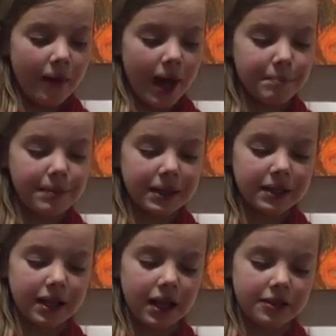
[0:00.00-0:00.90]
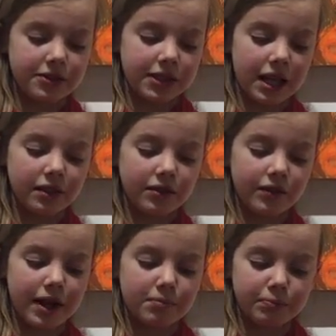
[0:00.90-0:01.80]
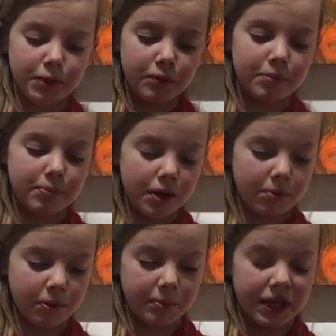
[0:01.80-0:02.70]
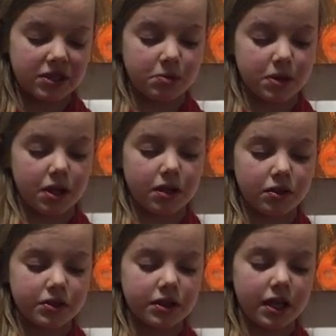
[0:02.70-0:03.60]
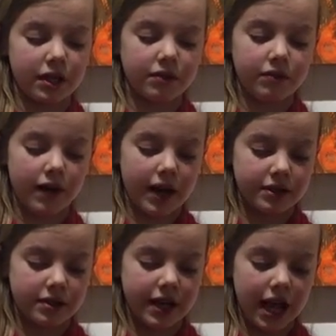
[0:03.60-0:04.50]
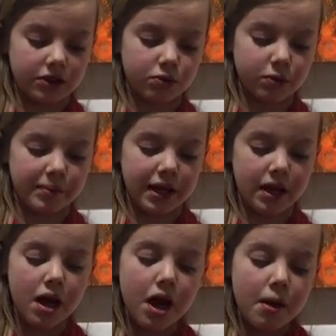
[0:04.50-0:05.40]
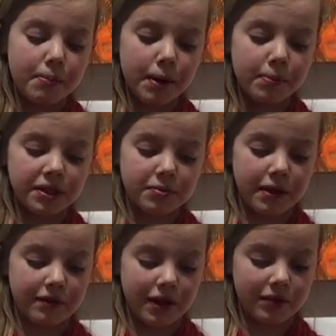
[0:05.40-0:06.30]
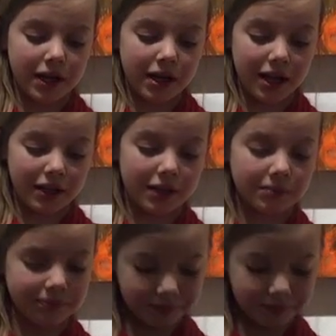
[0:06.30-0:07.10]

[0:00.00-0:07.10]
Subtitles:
I picked the colors yellow, red, blue, and purple because they were the closest I could find to the actual me. Purple is my favorite color.